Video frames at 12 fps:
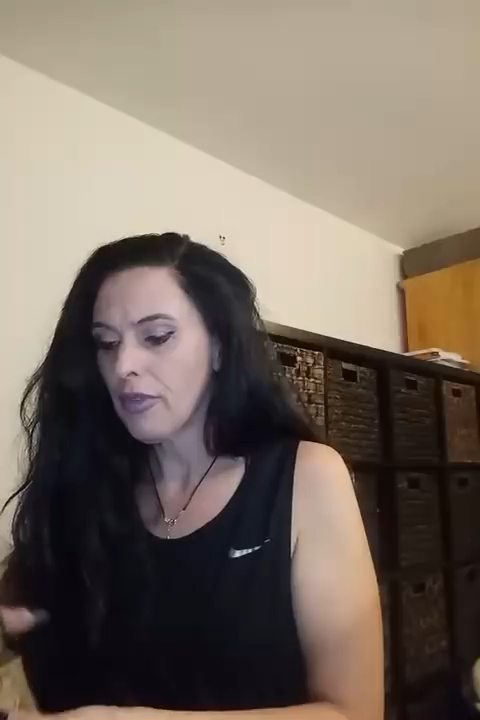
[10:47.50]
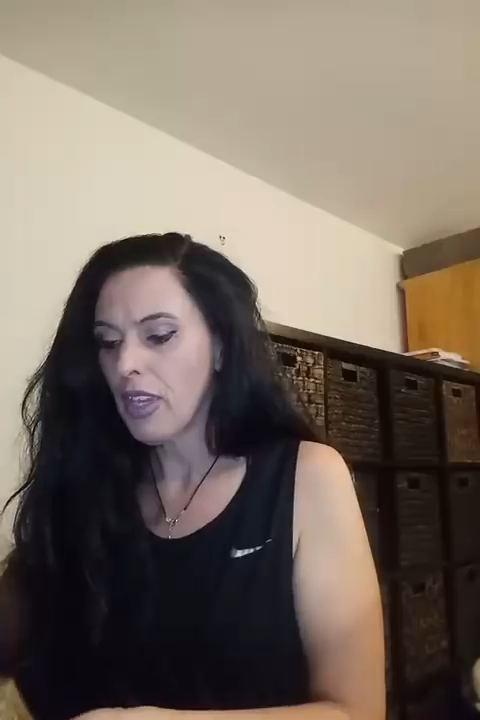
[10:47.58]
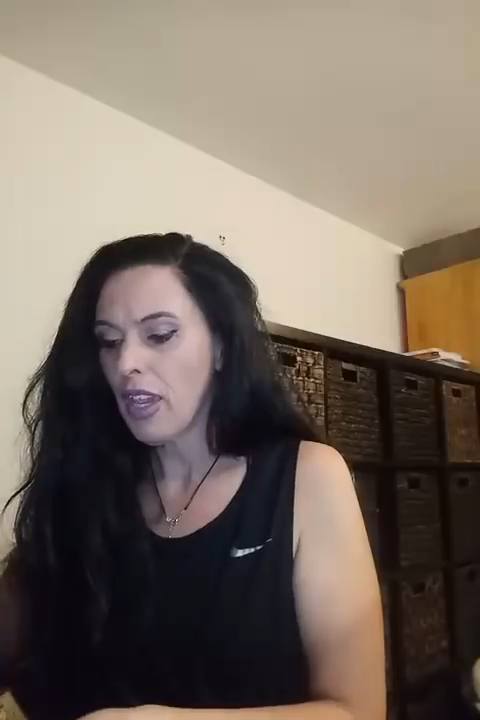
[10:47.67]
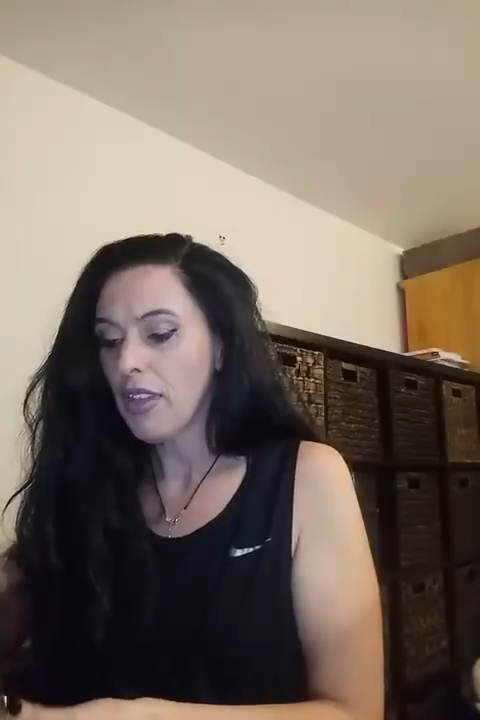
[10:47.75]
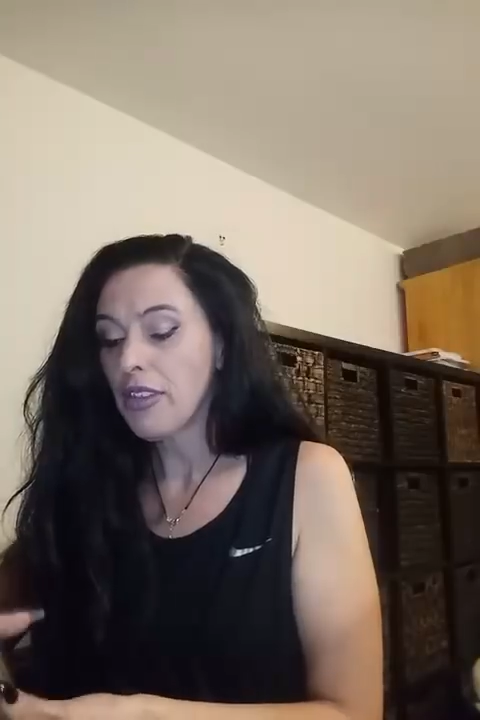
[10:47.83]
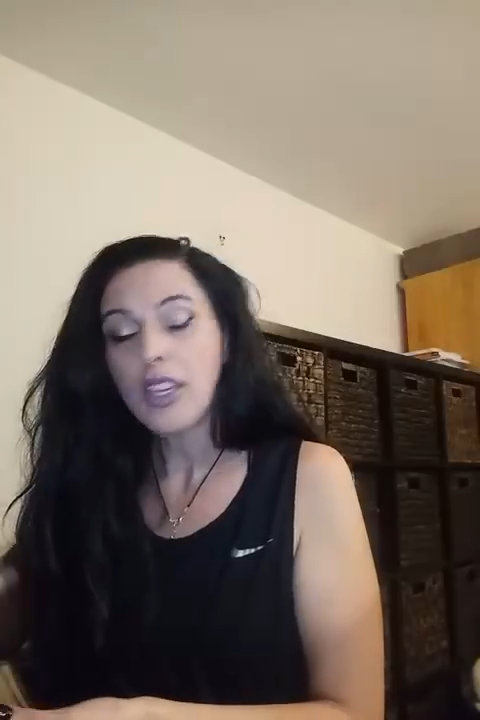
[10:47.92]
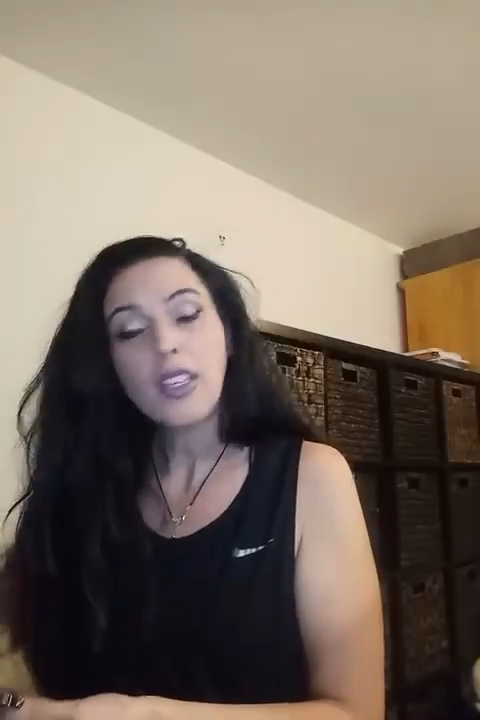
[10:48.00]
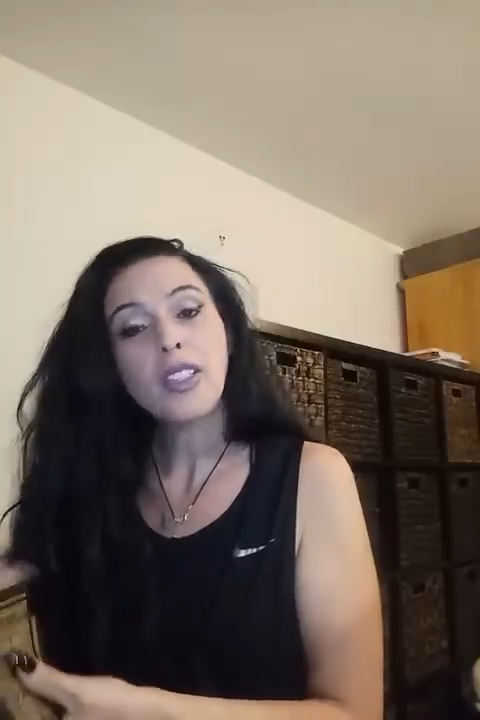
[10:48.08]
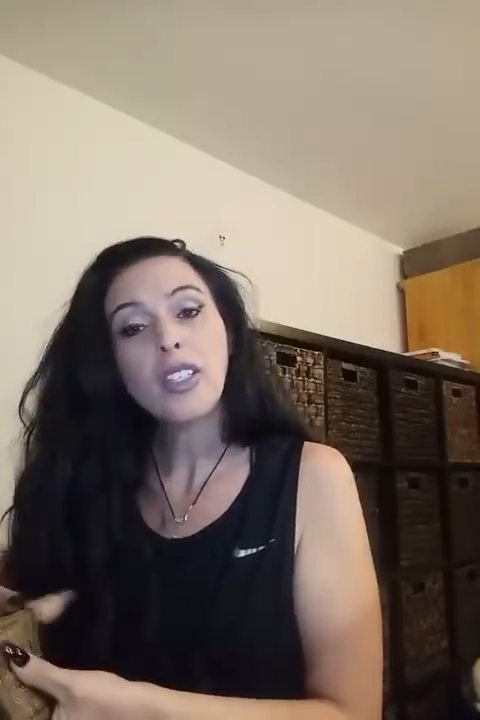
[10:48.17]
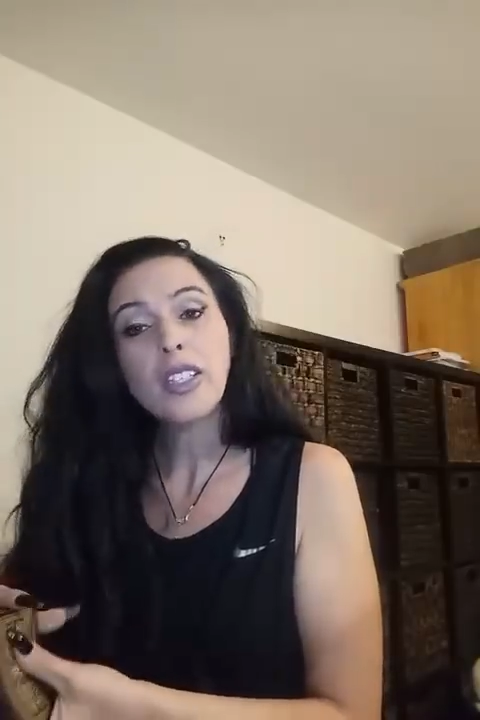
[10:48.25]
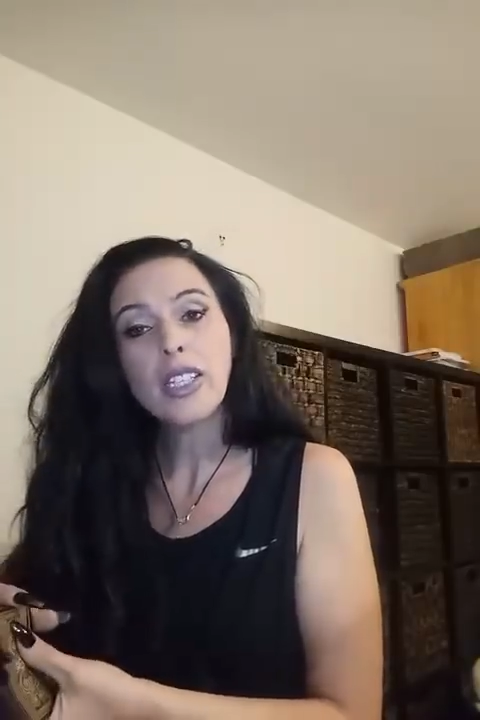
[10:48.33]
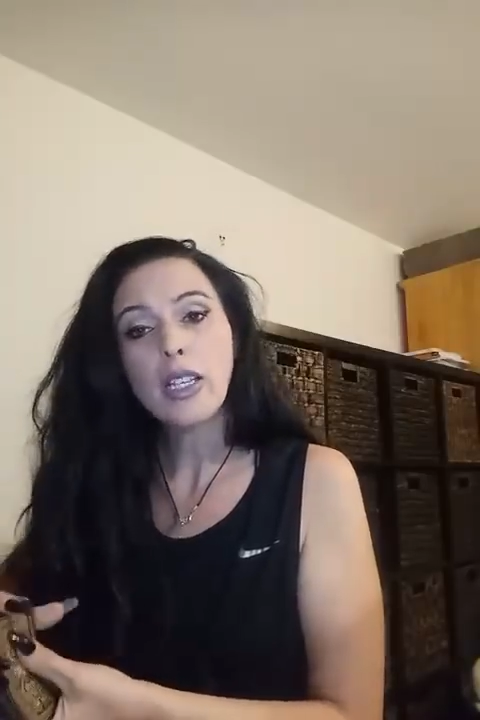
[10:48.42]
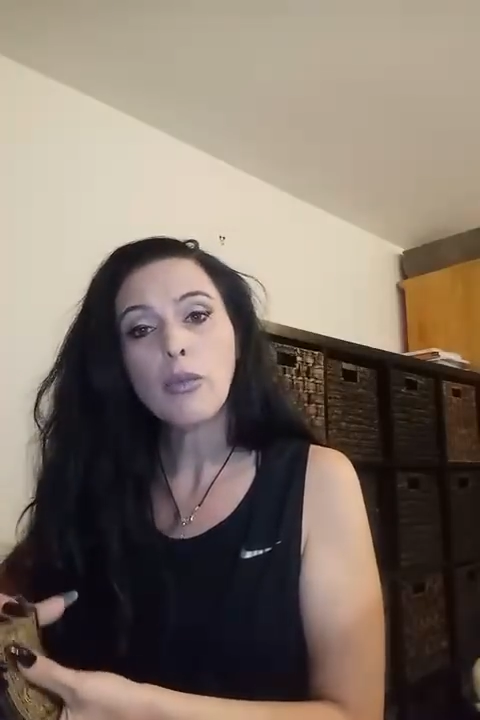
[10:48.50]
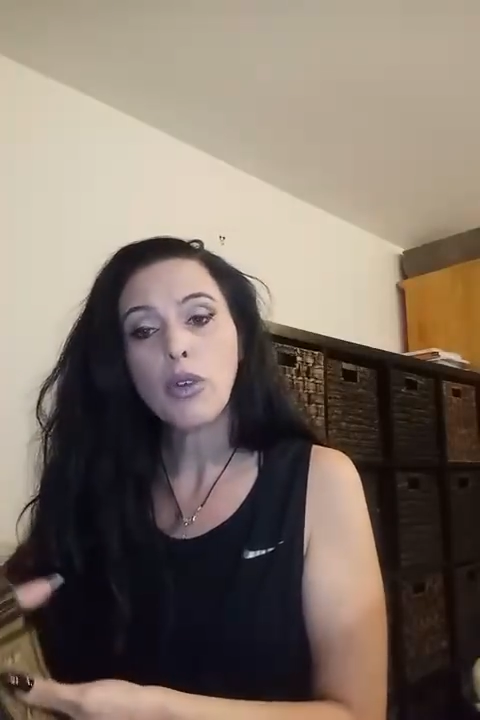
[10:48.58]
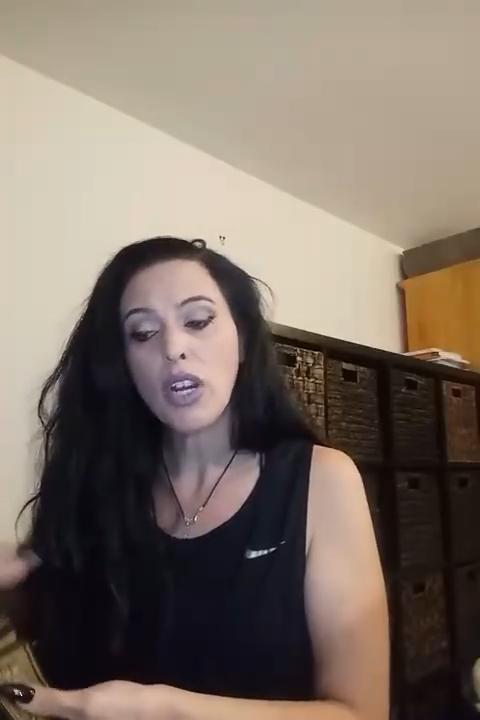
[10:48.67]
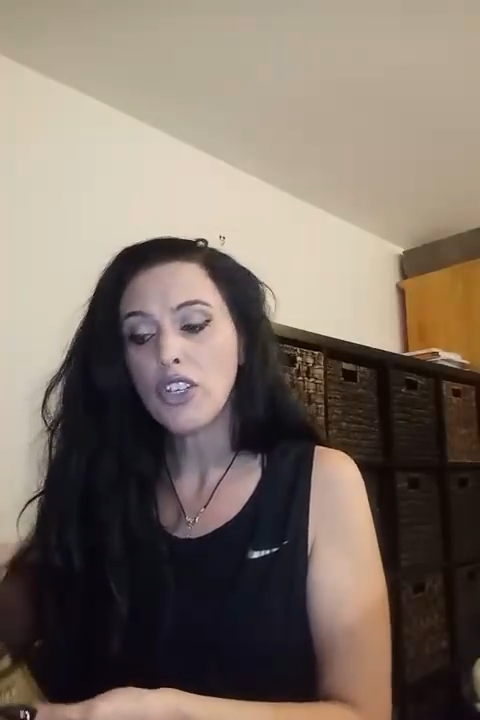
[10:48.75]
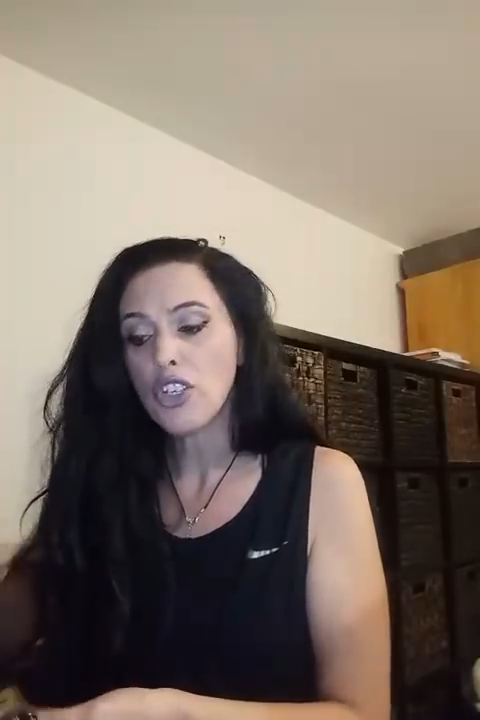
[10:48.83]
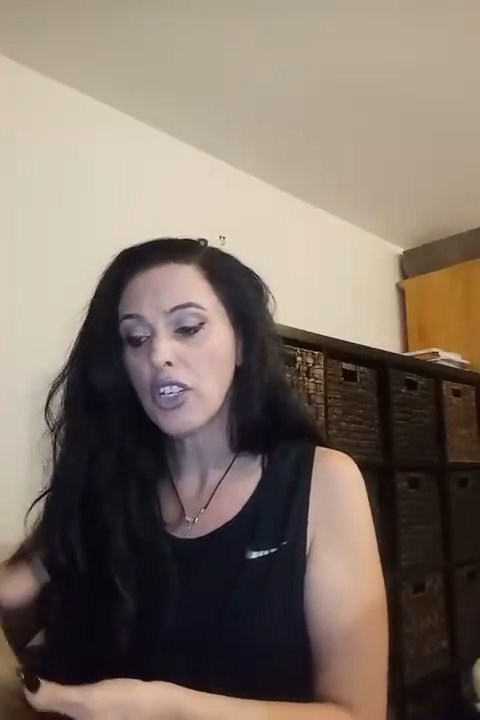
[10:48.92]
Okay, there is a
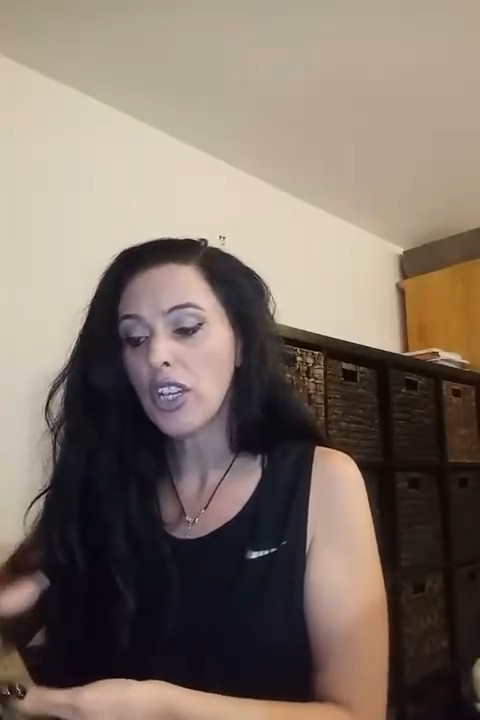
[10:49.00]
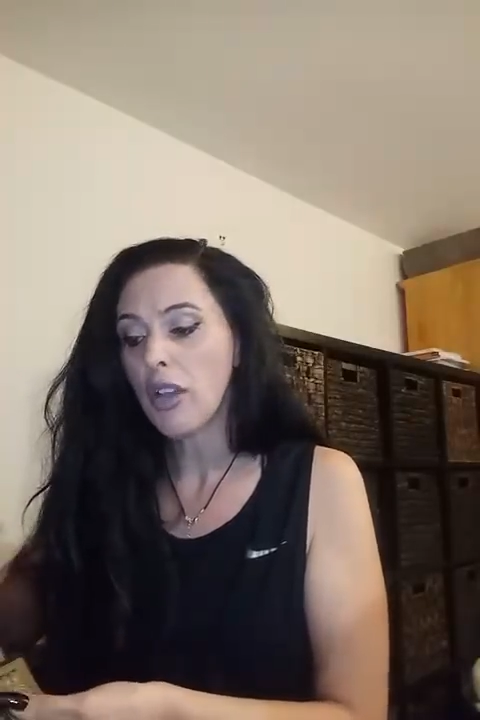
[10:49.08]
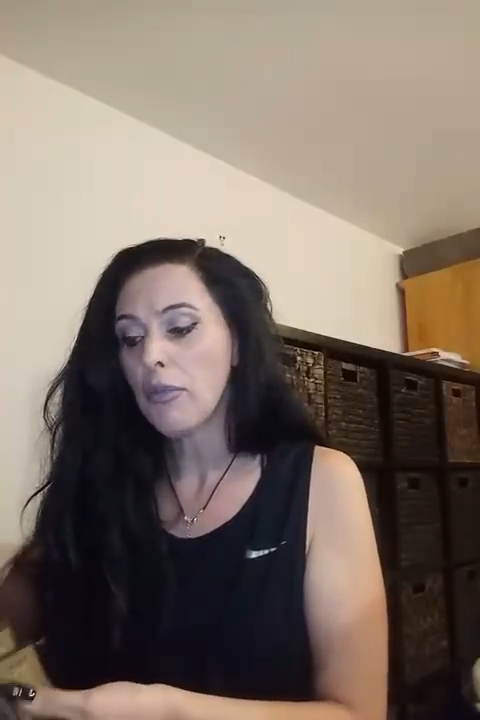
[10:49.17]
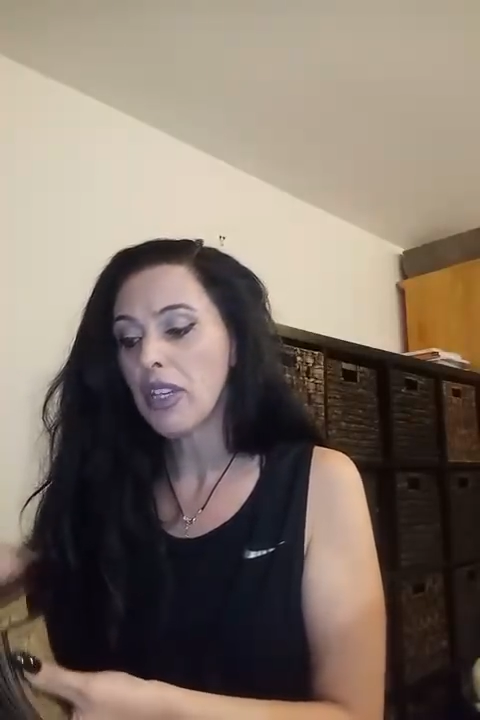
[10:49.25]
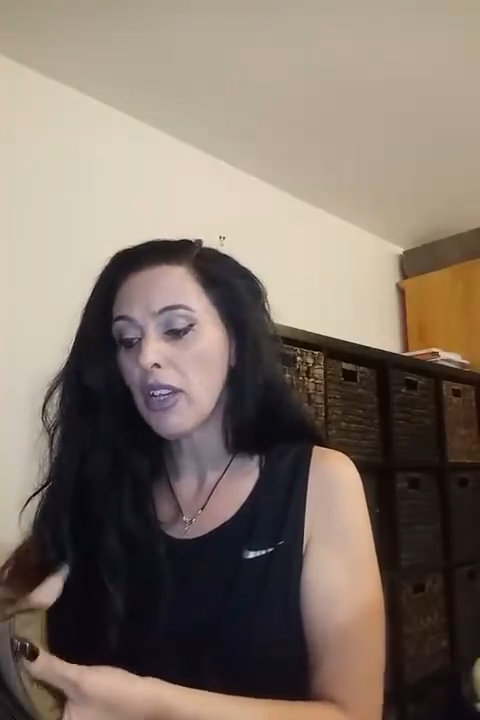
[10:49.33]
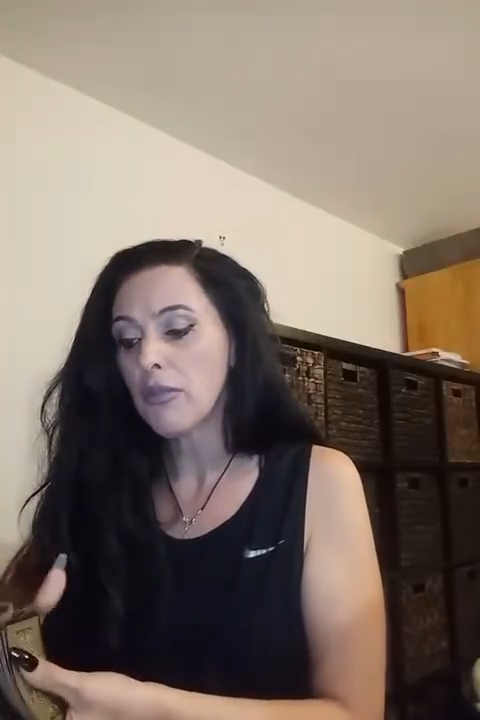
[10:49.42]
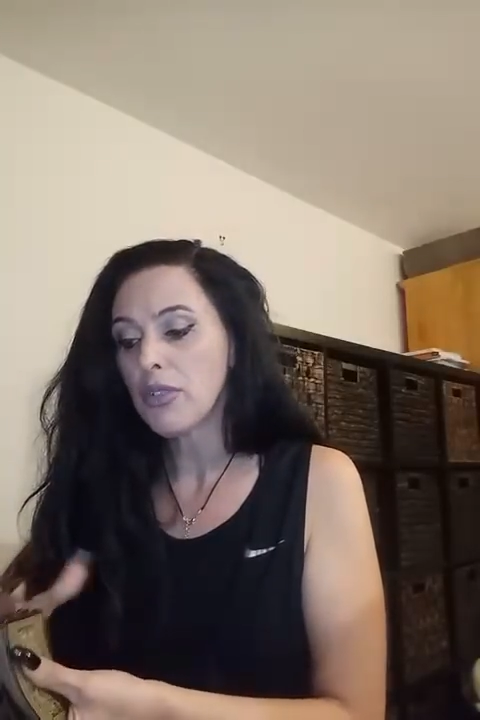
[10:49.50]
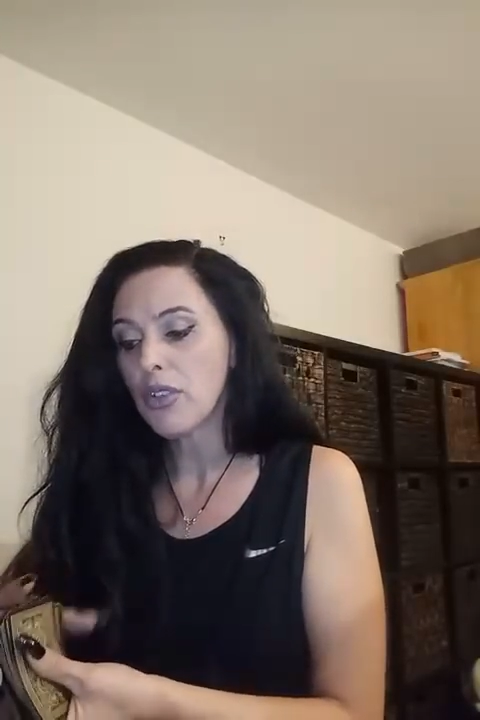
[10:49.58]
celebration coming up,